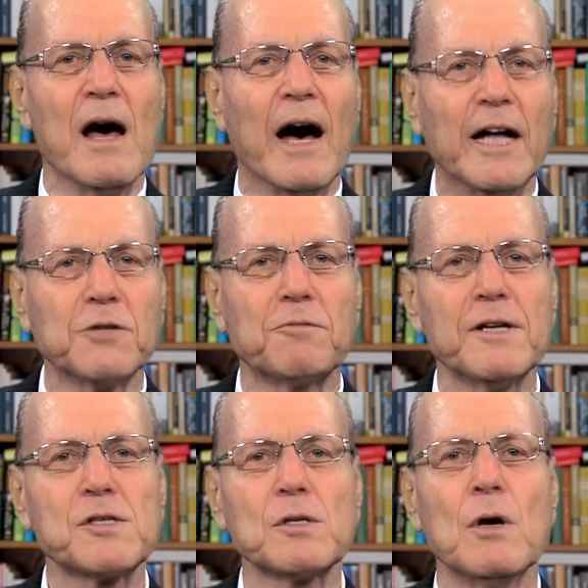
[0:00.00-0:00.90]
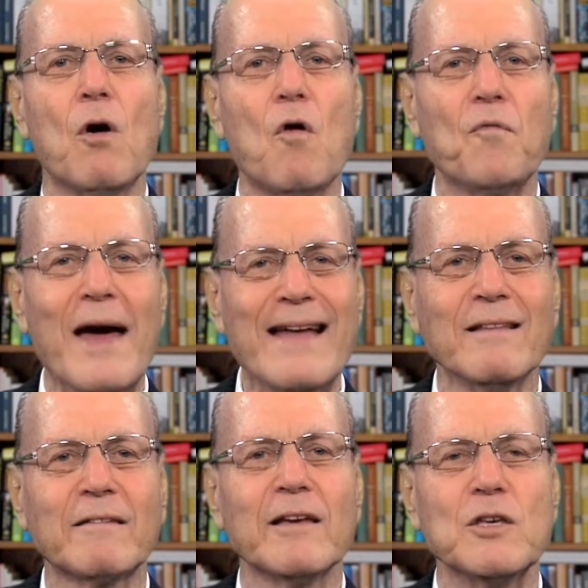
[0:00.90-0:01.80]
Hundreds of
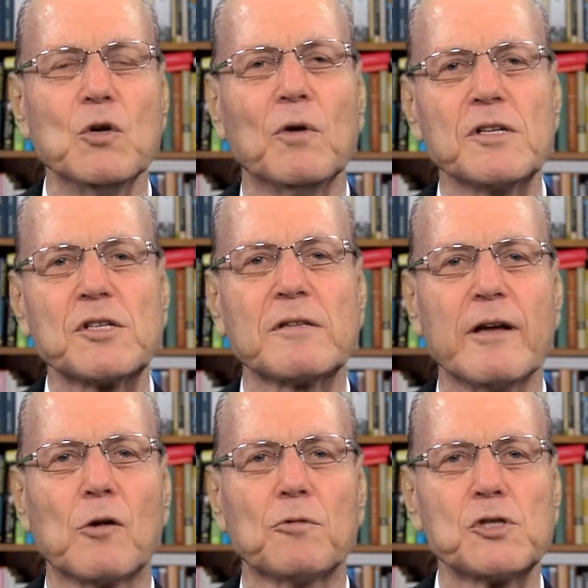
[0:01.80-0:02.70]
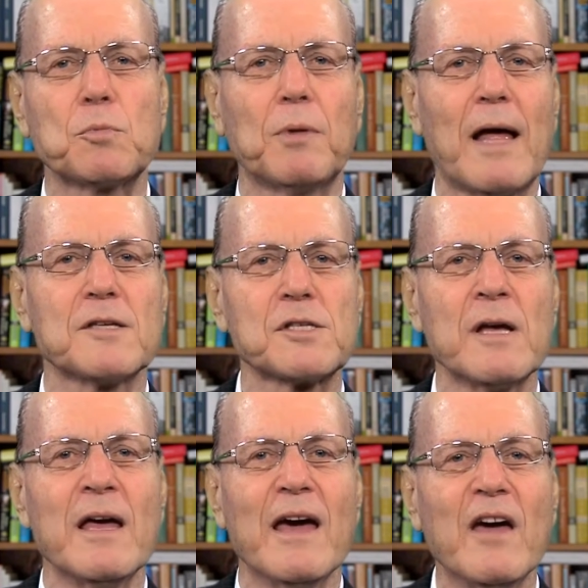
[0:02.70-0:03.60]
anti-US terrorist plots
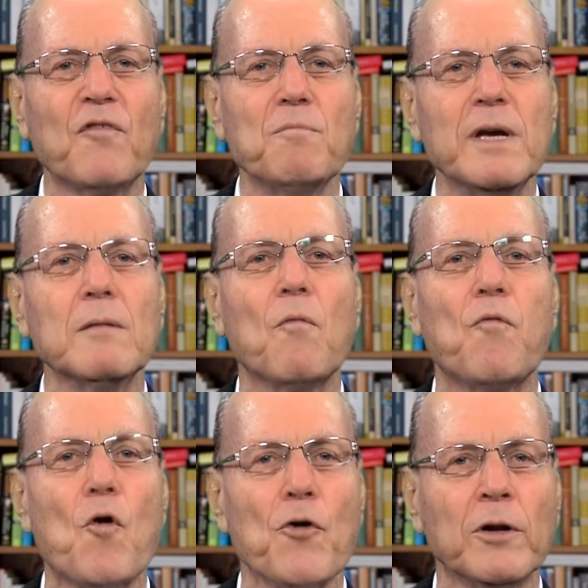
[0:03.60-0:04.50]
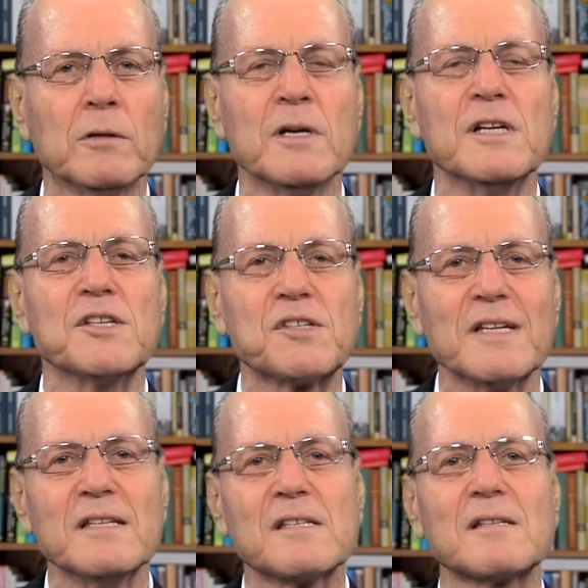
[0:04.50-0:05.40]
have been foiled
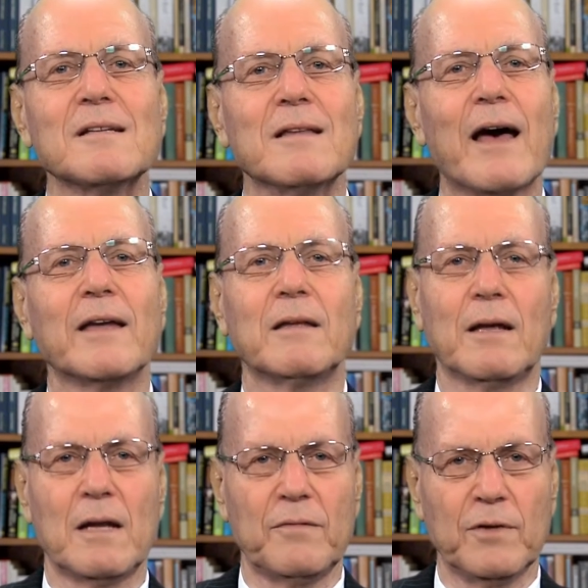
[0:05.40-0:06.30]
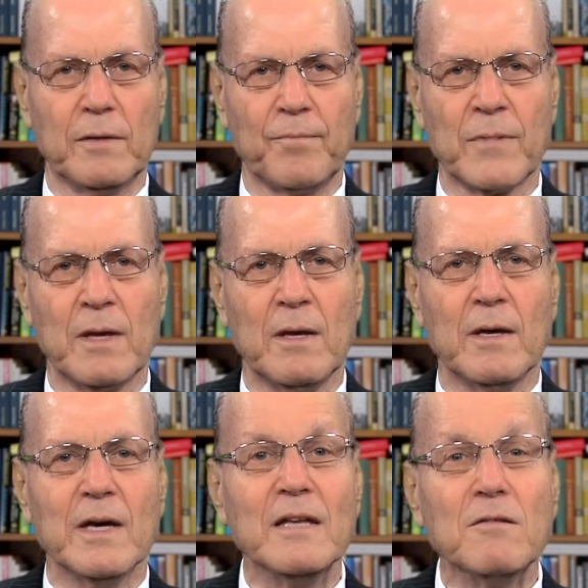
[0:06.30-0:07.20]
since 9/11.
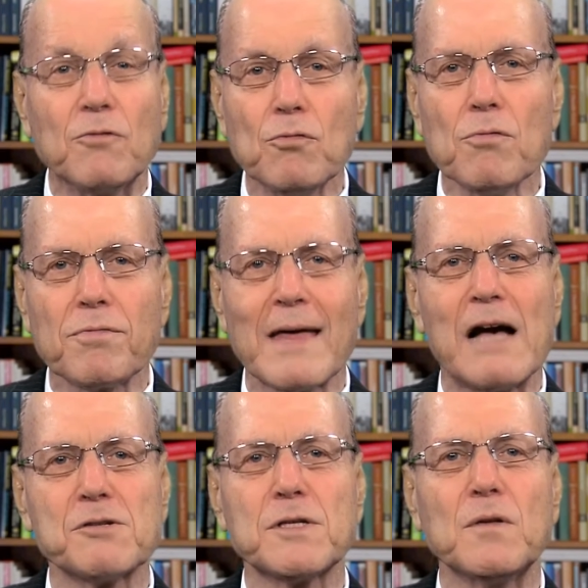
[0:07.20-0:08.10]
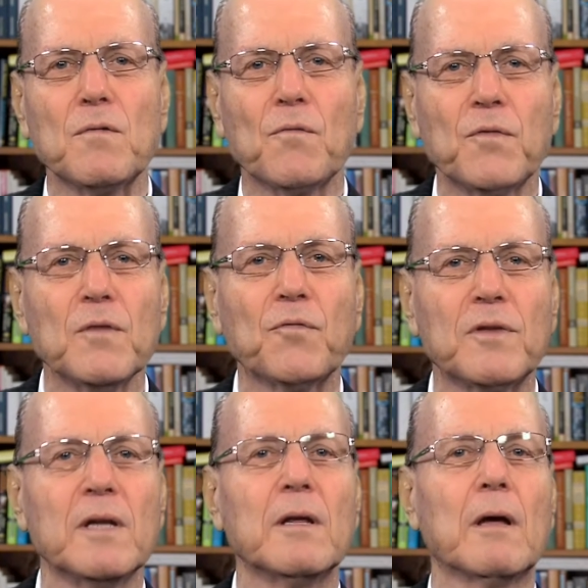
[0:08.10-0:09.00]
In
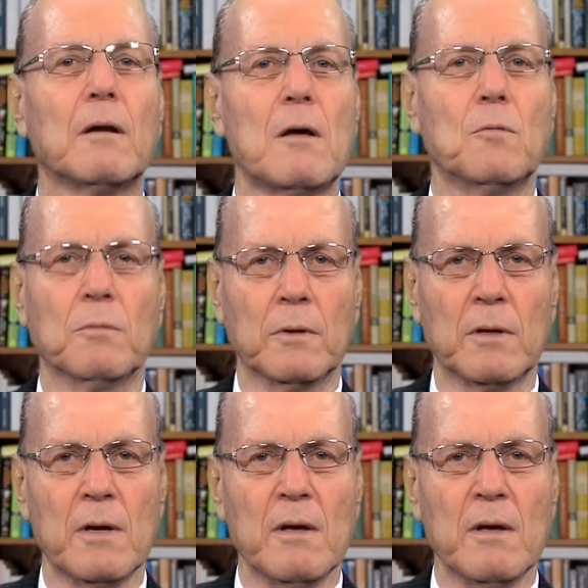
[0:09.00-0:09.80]
2015 alone,